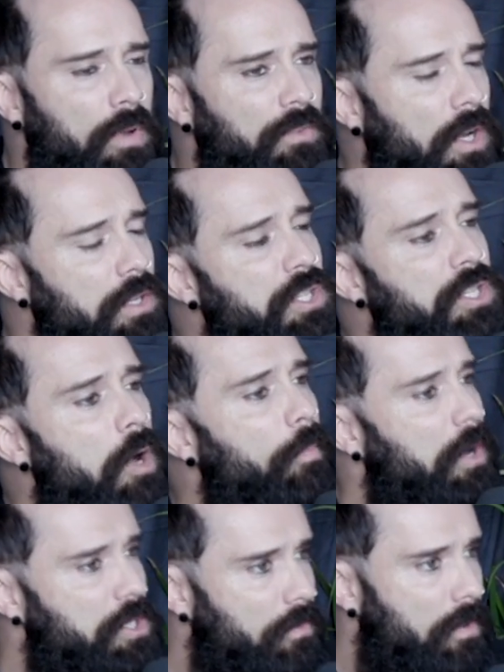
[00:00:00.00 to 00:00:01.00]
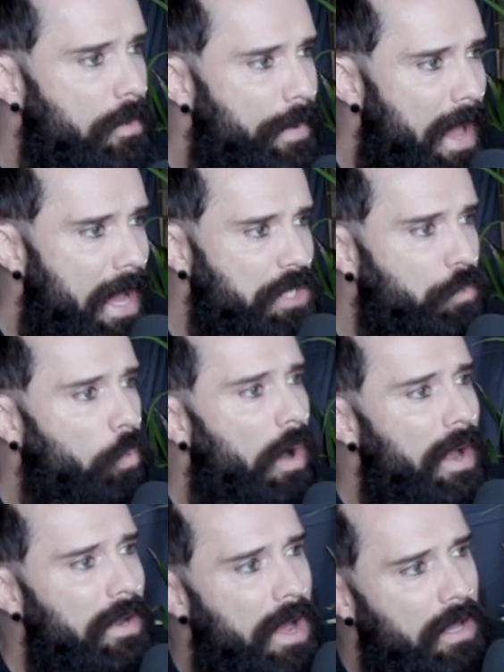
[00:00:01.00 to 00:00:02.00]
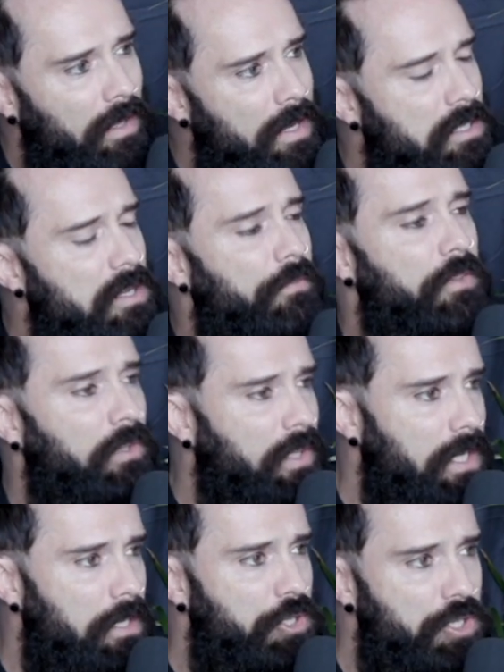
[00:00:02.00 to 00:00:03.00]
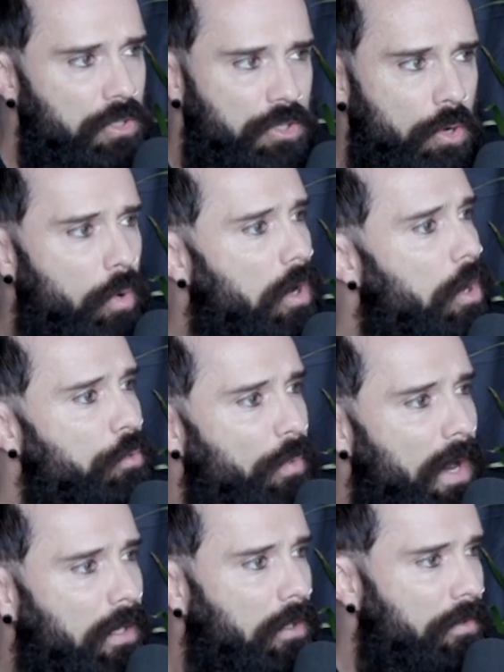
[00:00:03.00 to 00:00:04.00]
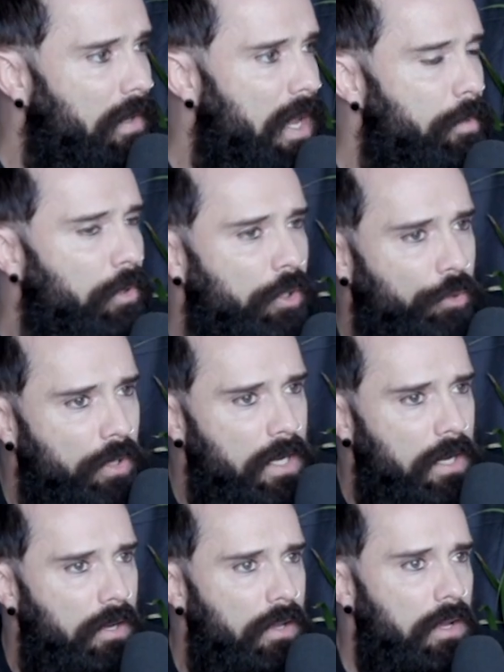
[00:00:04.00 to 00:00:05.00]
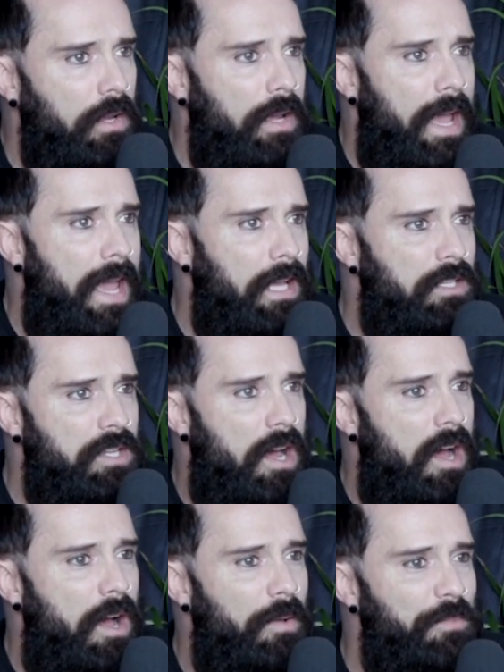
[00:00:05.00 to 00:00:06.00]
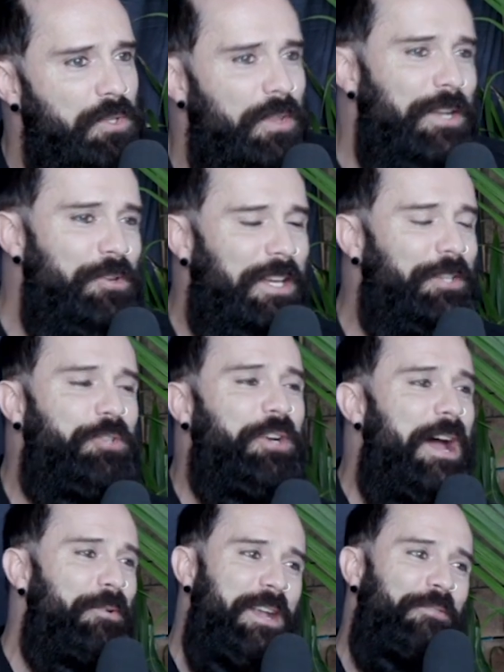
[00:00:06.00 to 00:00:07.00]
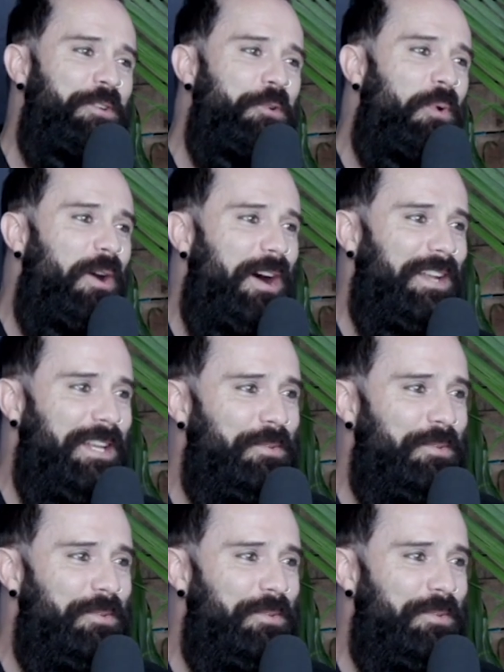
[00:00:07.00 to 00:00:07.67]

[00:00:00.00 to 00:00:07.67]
We've done so much of it in the past. Why not let us off the leash, do our own record? The label agreed. And um, so then you get to try whatever you want.